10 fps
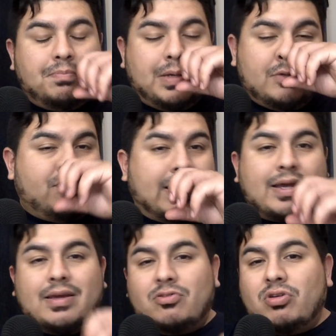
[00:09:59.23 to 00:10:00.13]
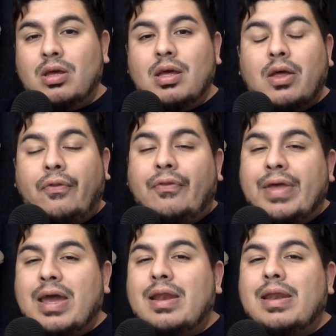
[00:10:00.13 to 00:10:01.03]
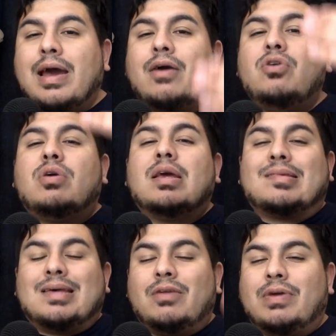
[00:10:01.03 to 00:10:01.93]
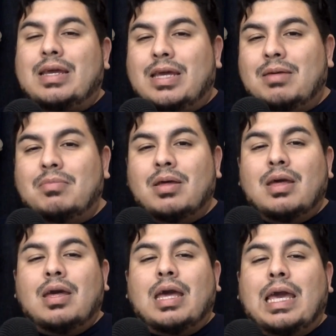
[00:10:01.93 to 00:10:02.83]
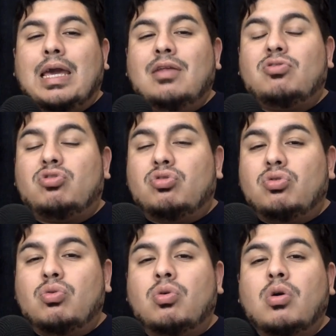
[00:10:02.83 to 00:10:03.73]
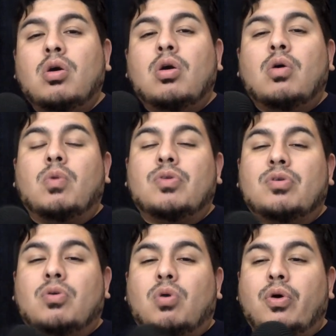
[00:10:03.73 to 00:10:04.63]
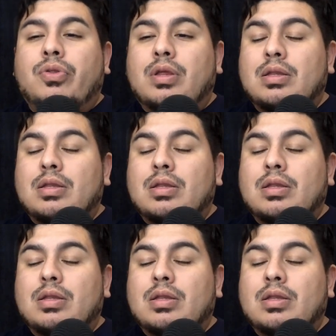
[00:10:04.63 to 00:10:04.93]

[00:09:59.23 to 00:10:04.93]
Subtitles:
beats Rakic, then now you can accelerate him into what's it called,